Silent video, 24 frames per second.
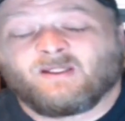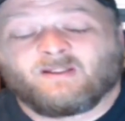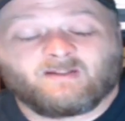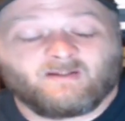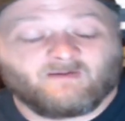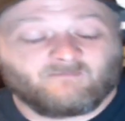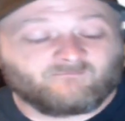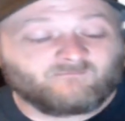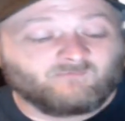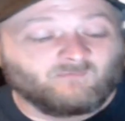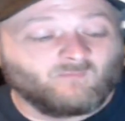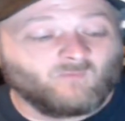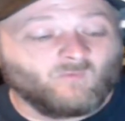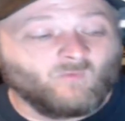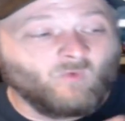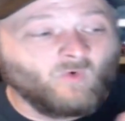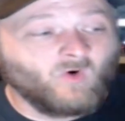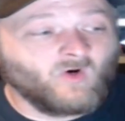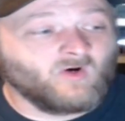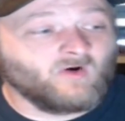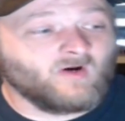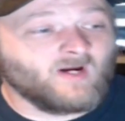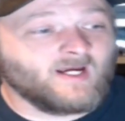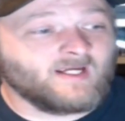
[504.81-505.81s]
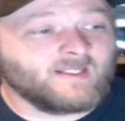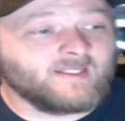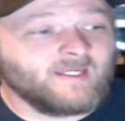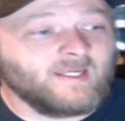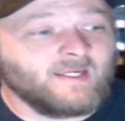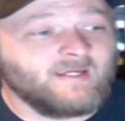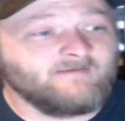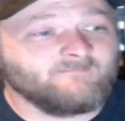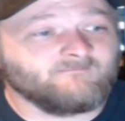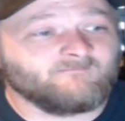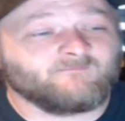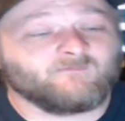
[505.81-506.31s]
That from where I
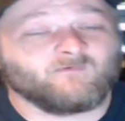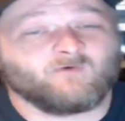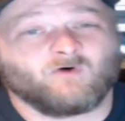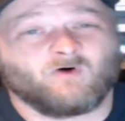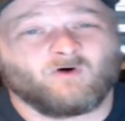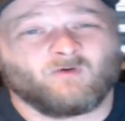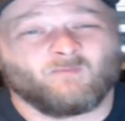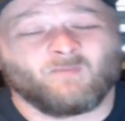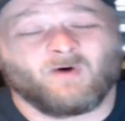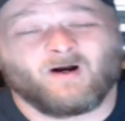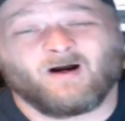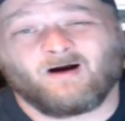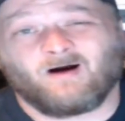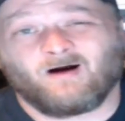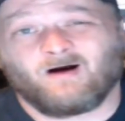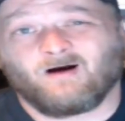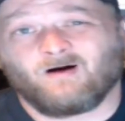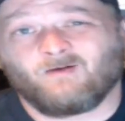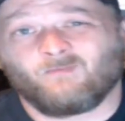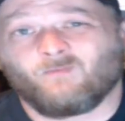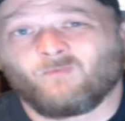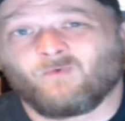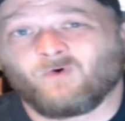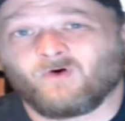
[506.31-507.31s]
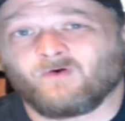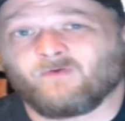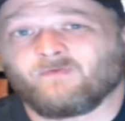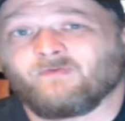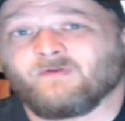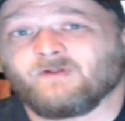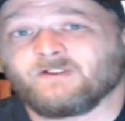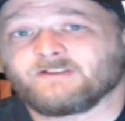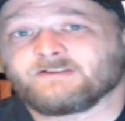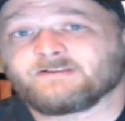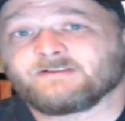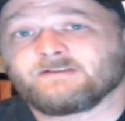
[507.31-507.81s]
came from, I'm
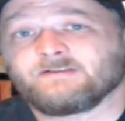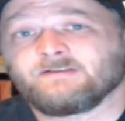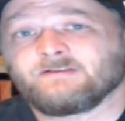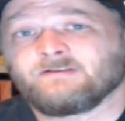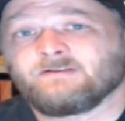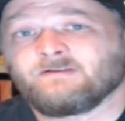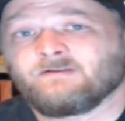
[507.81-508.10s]
worthless.